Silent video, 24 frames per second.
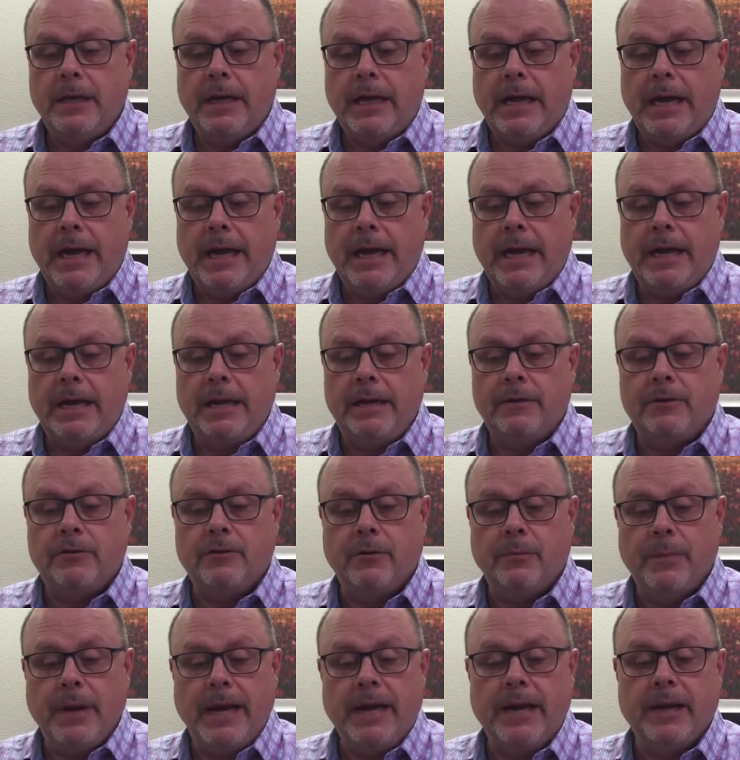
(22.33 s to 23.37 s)
a
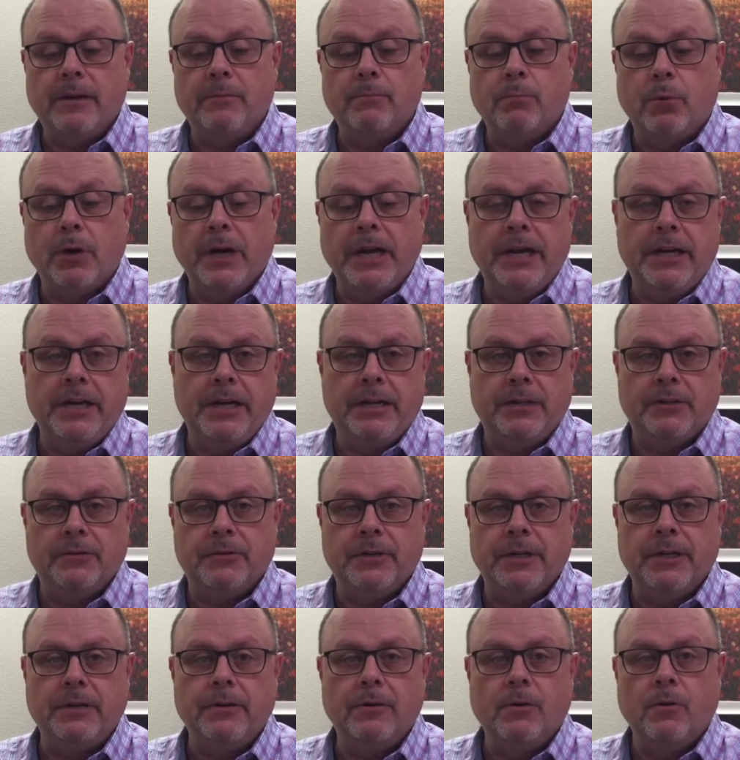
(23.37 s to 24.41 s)
traumatic brain
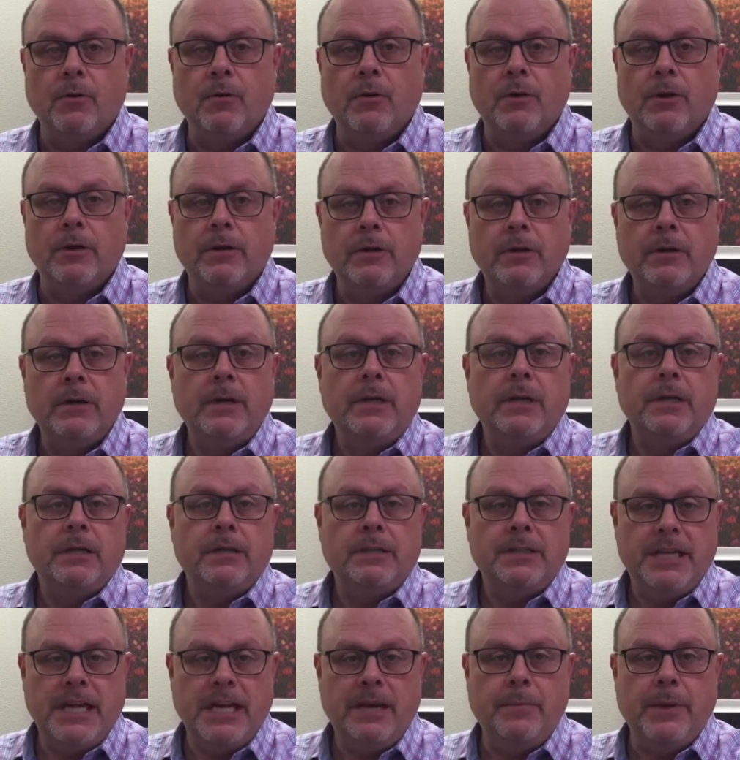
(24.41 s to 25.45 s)
injury or
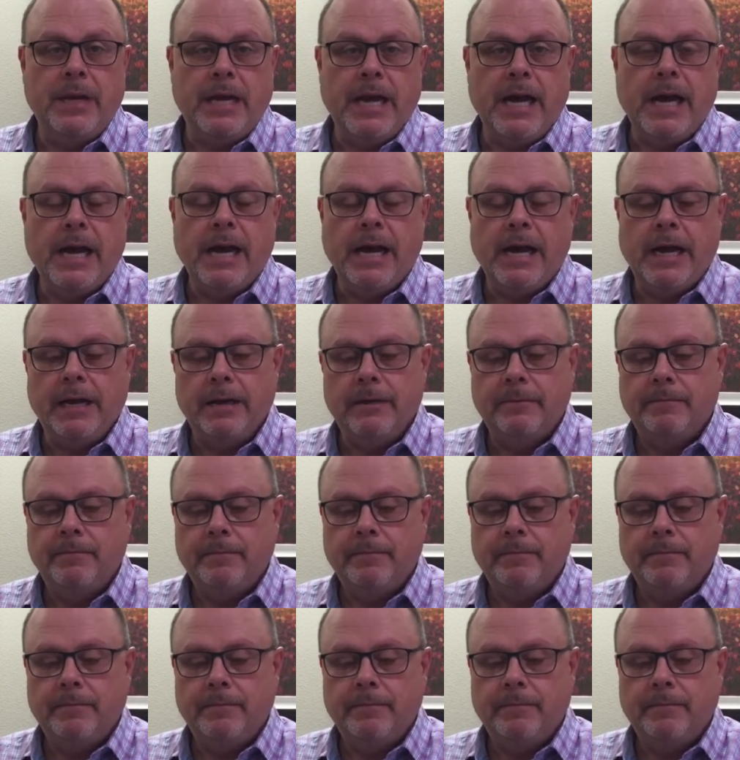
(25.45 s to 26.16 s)
TBI.